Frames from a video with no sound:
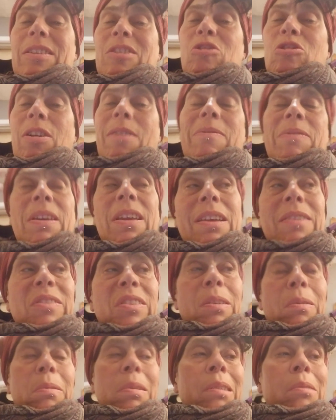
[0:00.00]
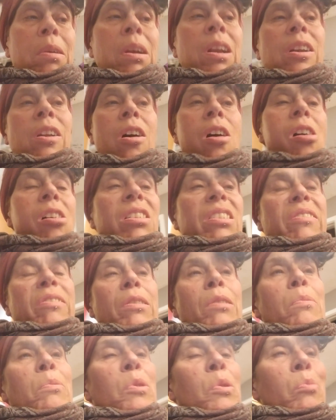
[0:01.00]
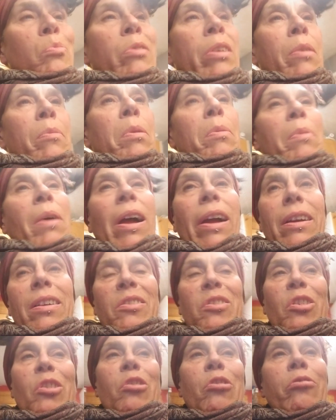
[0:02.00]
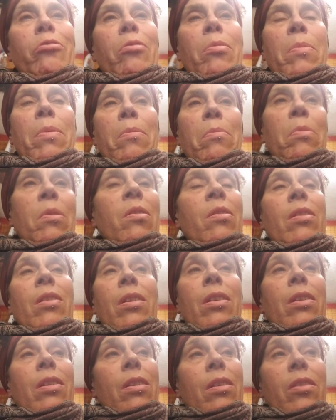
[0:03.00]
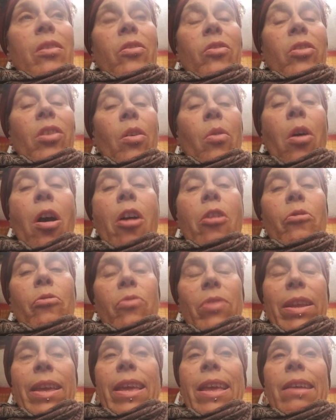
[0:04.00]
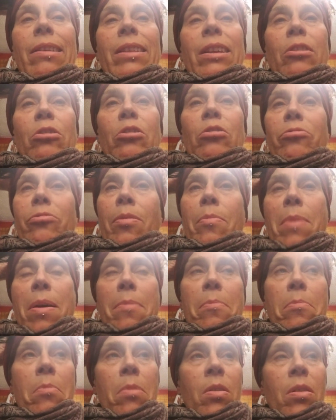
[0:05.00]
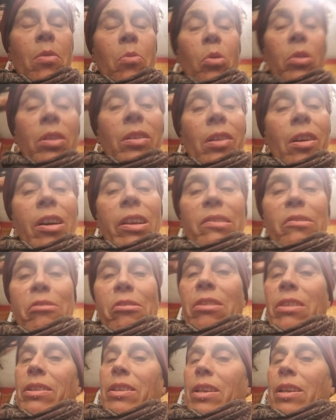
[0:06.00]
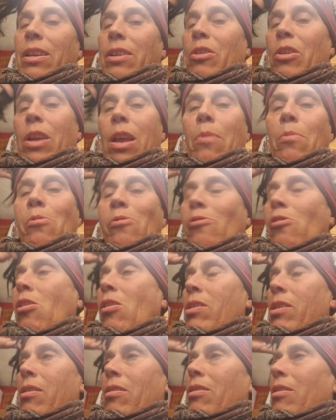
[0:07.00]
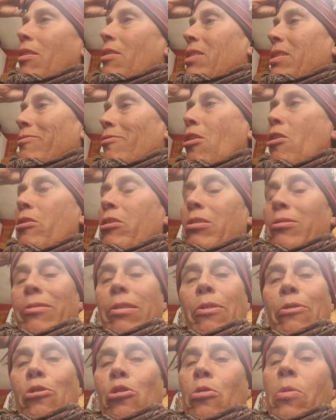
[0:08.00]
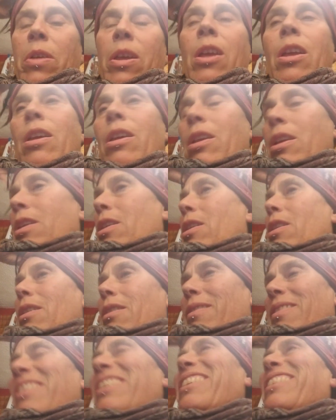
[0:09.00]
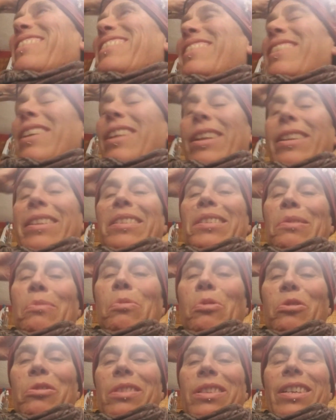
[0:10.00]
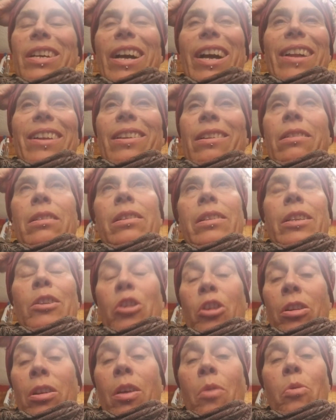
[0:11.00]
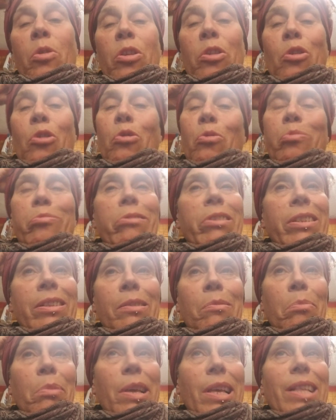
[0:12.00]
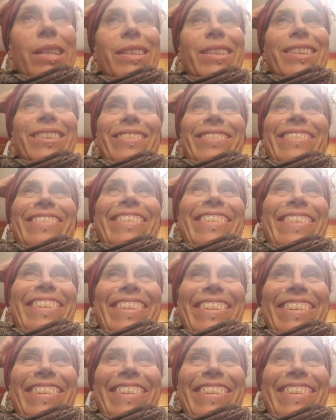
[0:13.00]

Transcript: try and think of something glass for them to bring me back because I couldn't remember. So hopefully he does remember. What did I ask for? I said, can you get a Murano glass rosary for me? And he said, what's that? I said, you know what you call prison beads. But